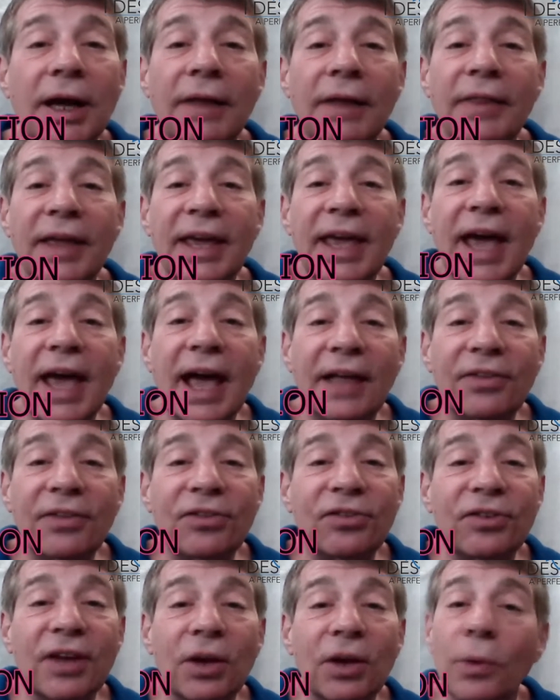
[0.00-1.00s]
And the cat
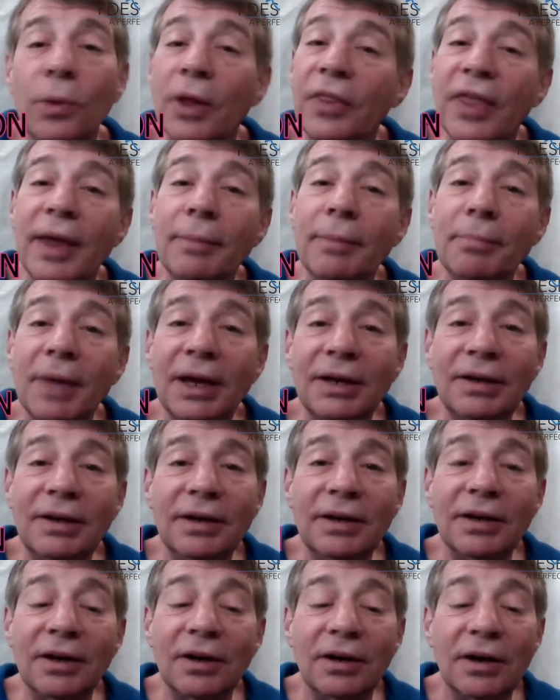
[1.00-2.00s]
said, "Well then, my
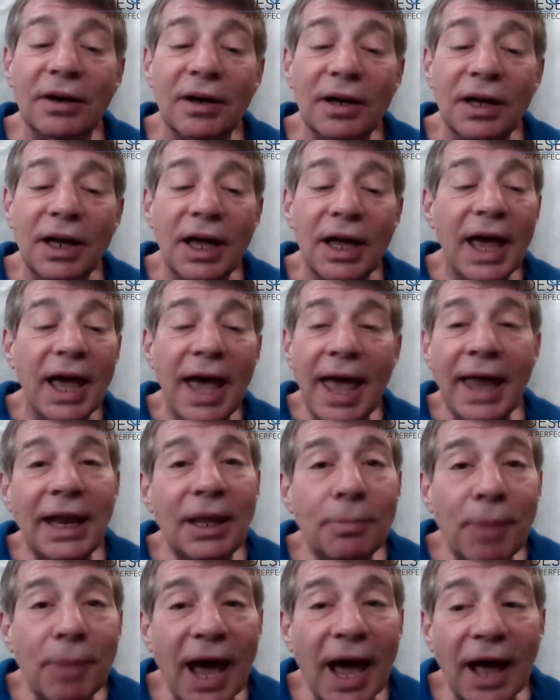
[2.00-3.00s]
dear,
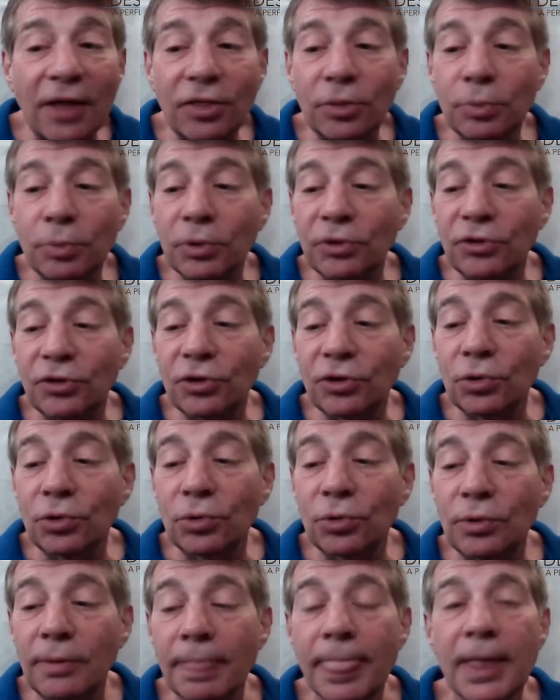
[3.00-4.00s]
any path will
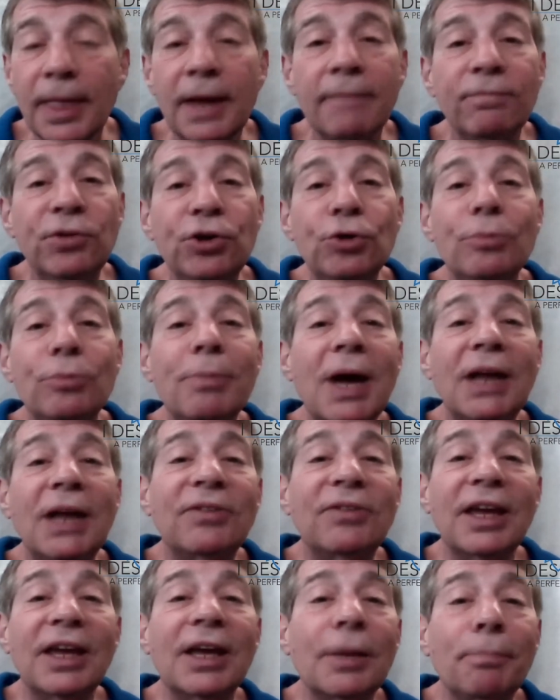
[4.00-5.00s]
do. You might
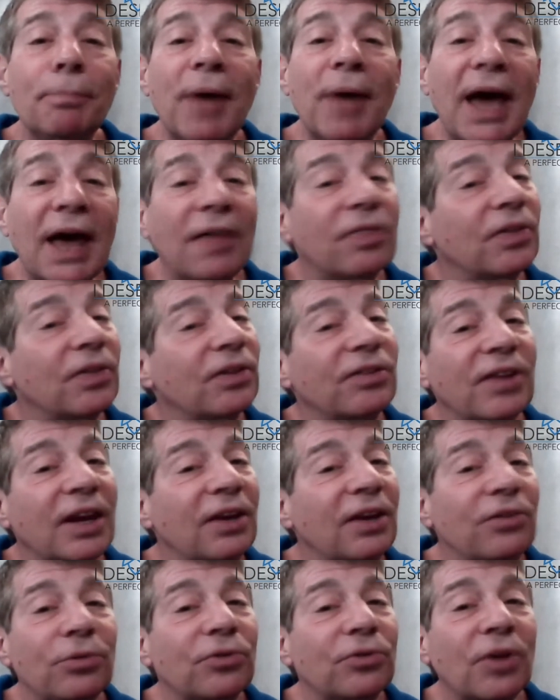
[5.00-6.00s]
take a path that
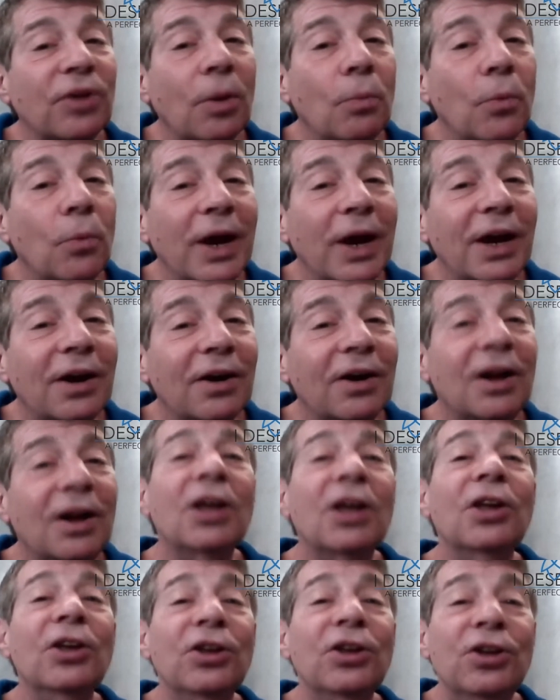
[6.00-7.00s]
takes you somewhere
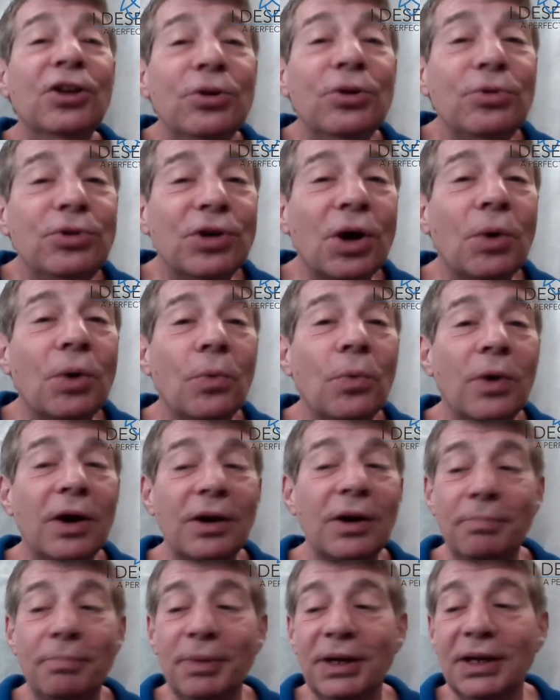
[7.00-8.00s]
you don't
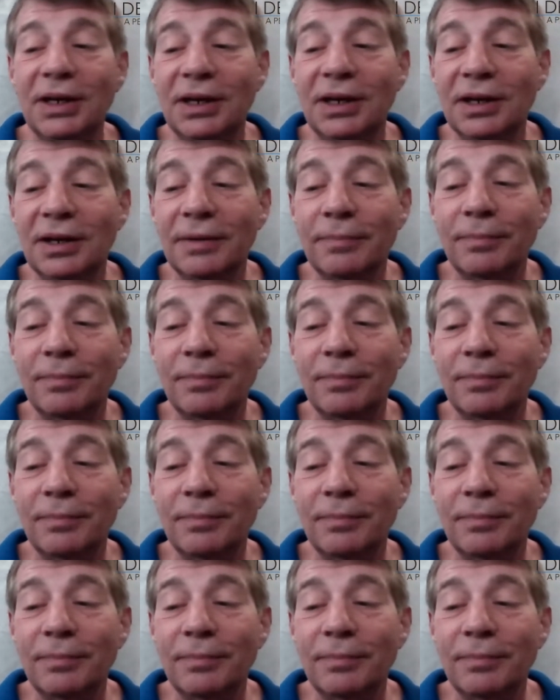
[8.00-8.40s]
want to be."